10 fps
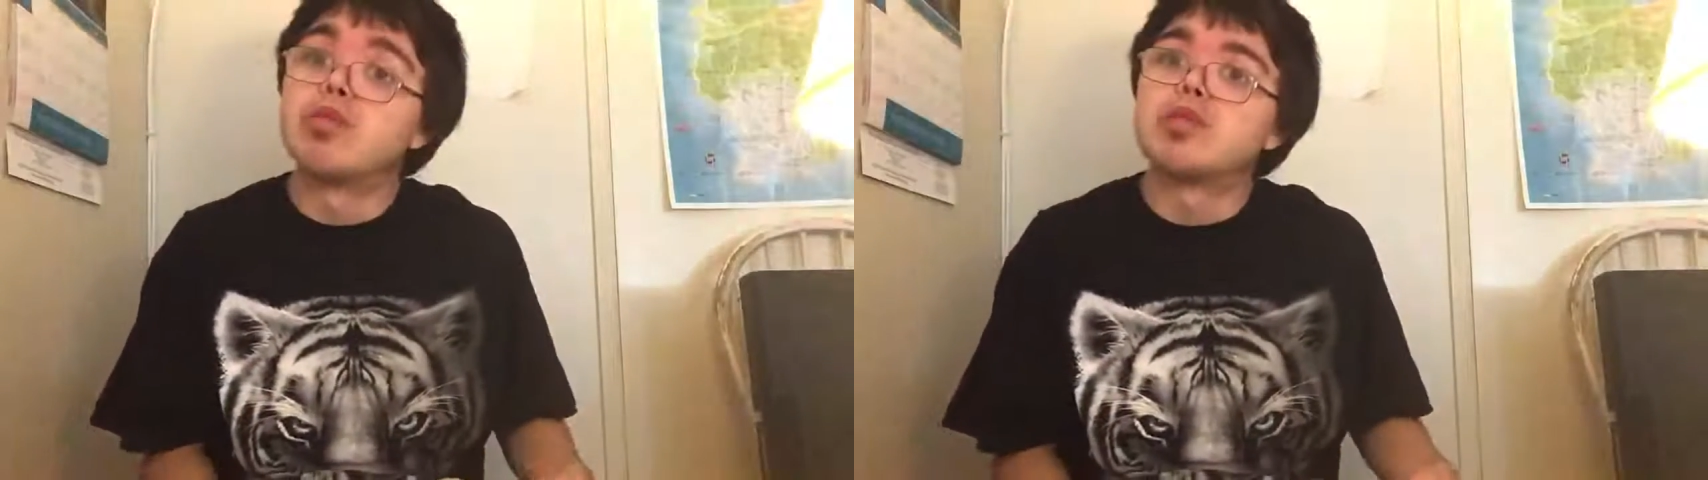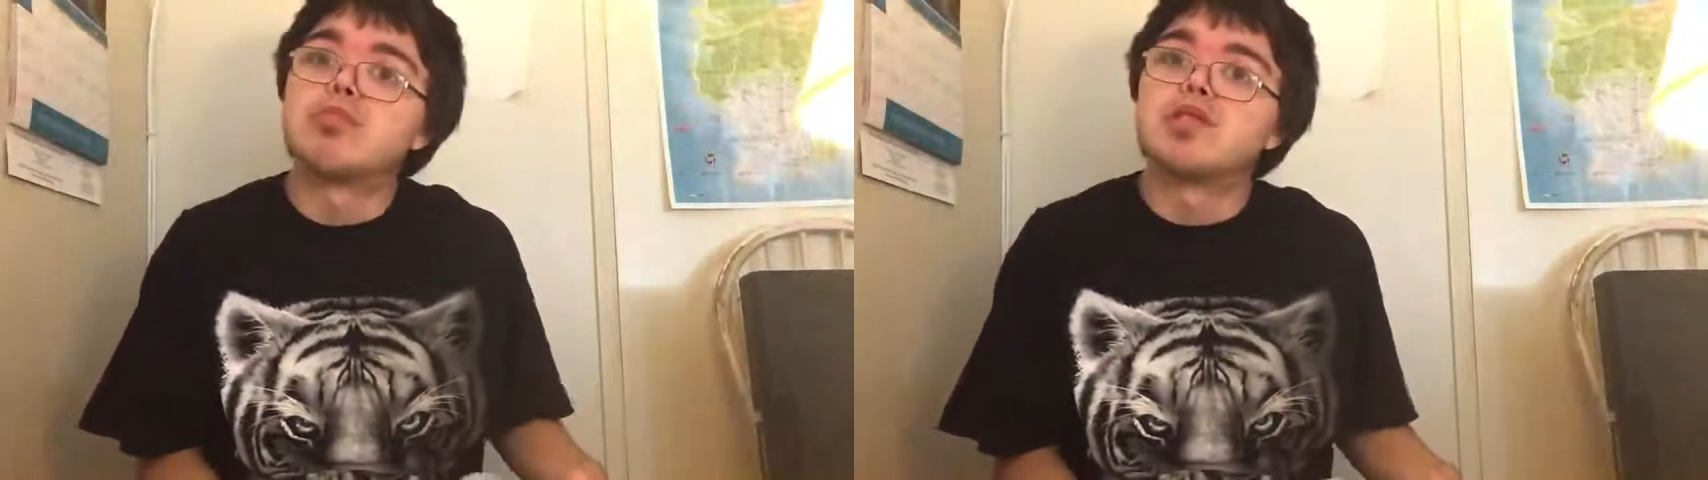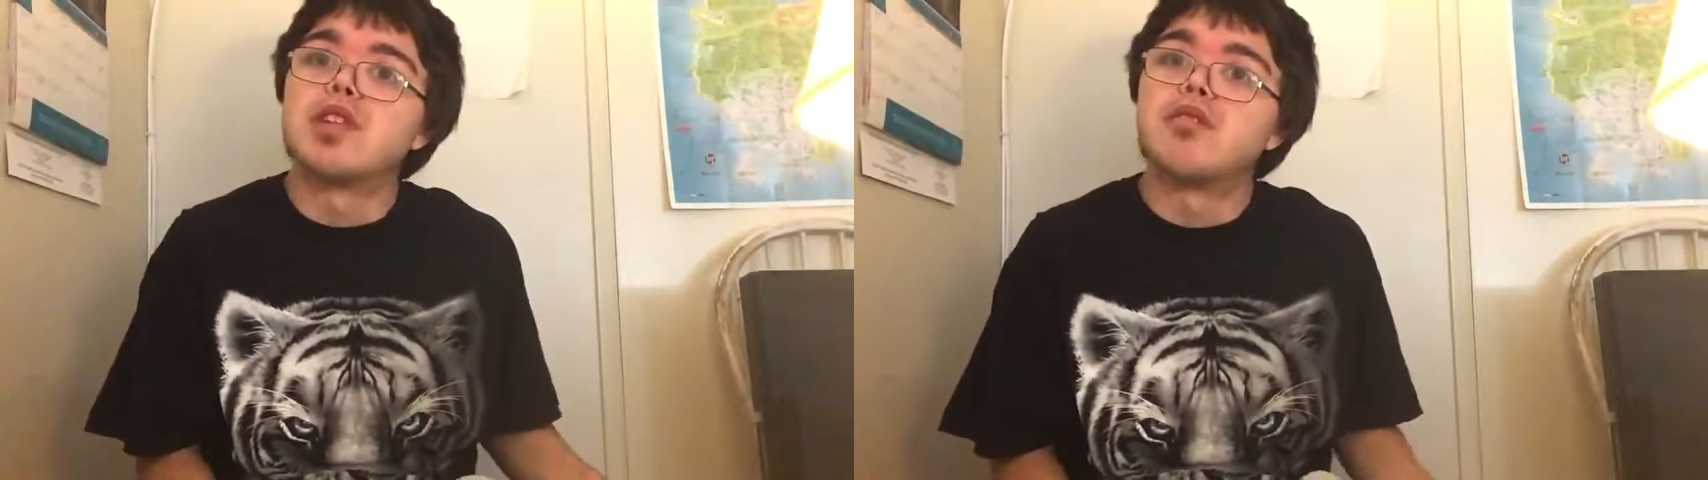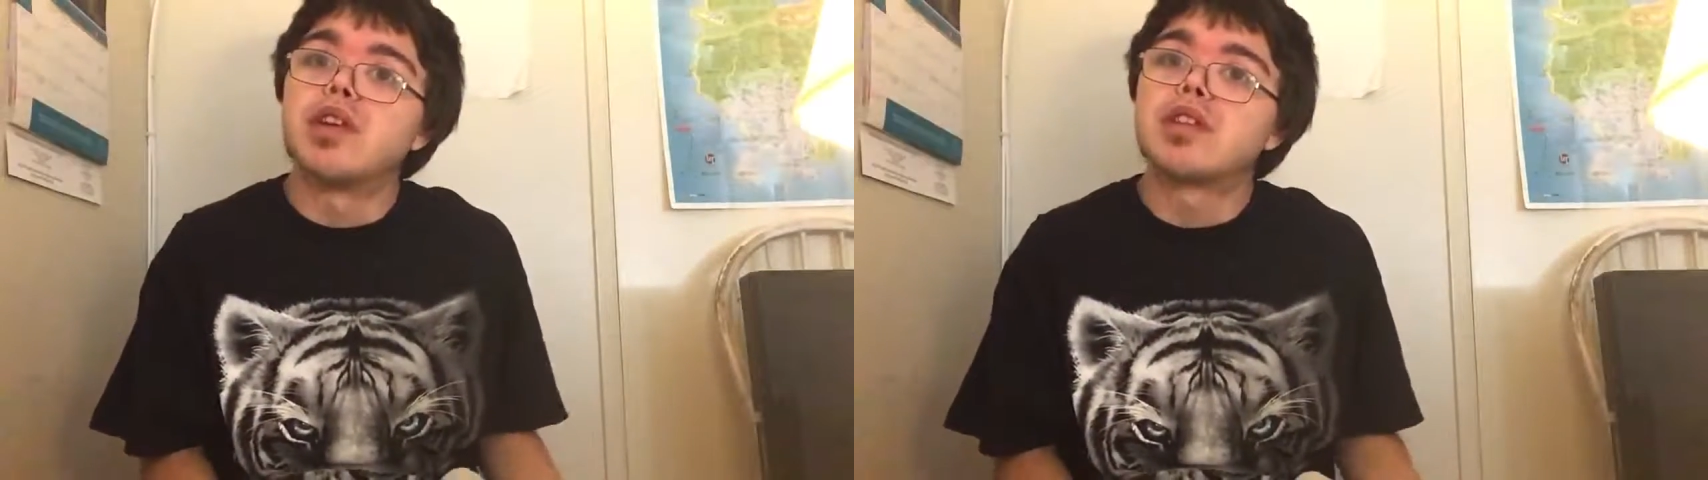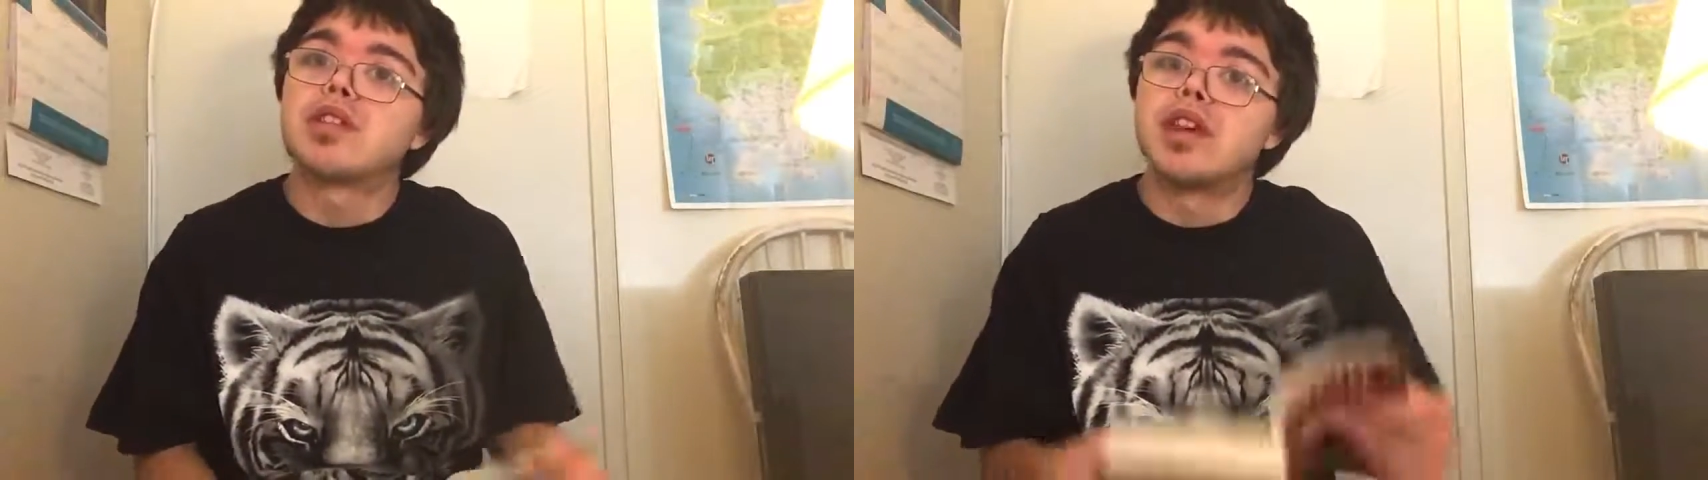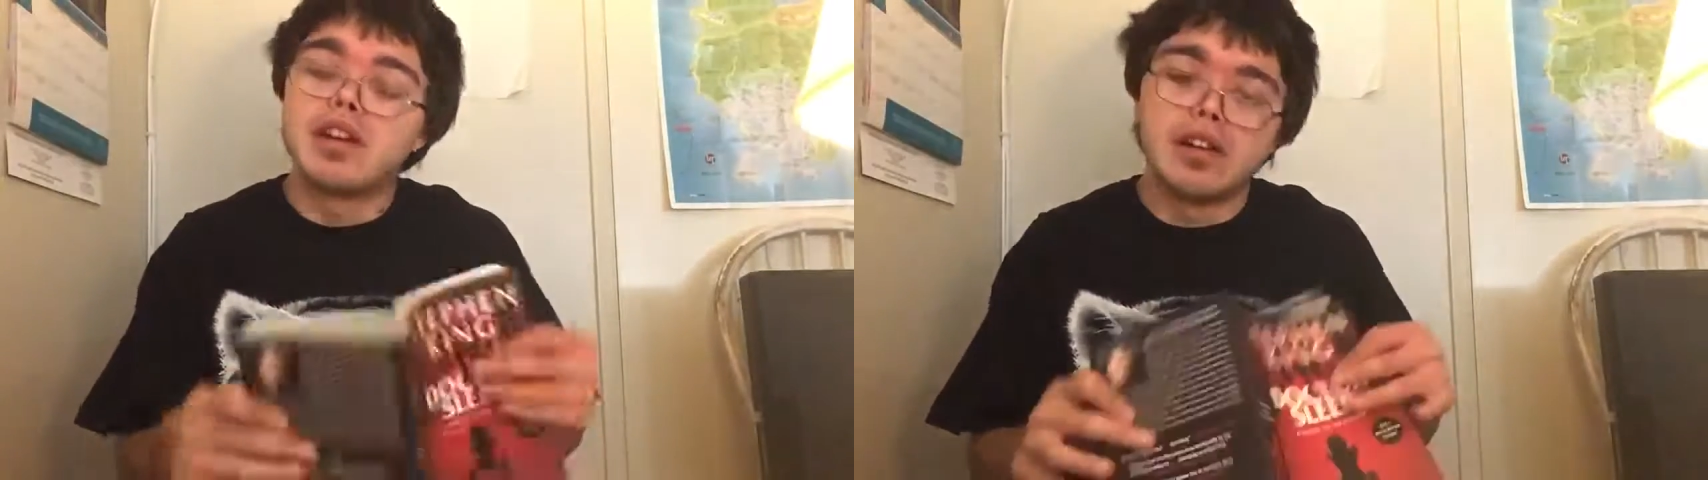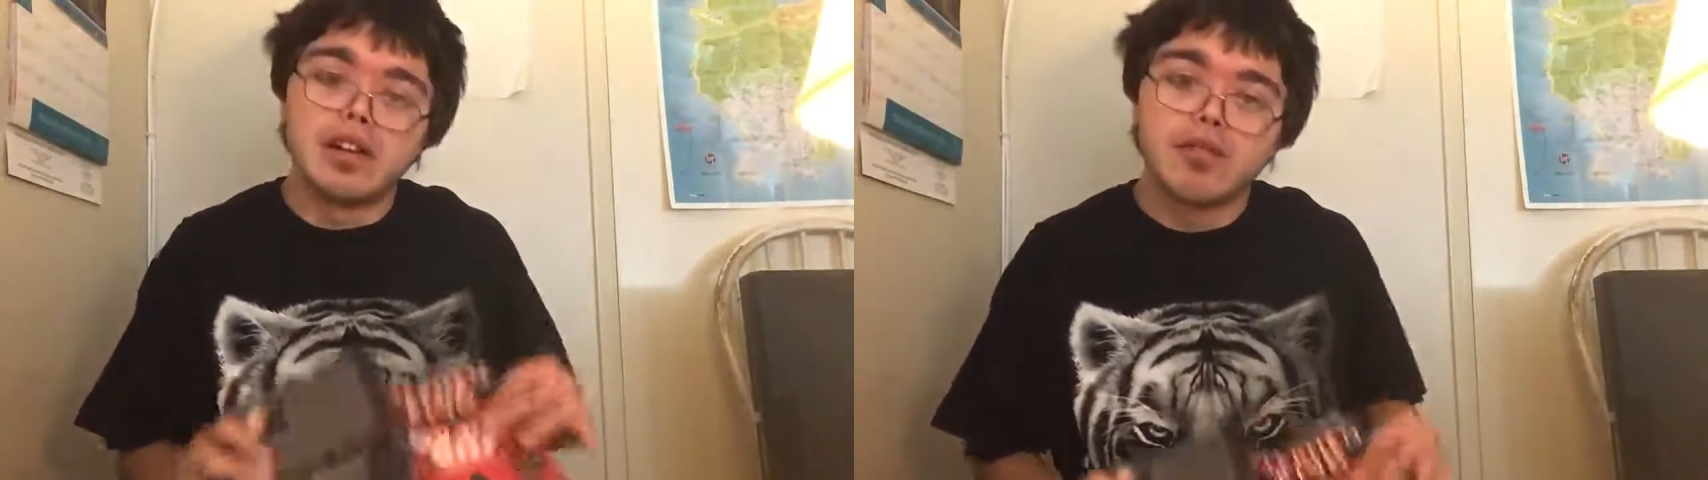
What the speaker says: That was more specific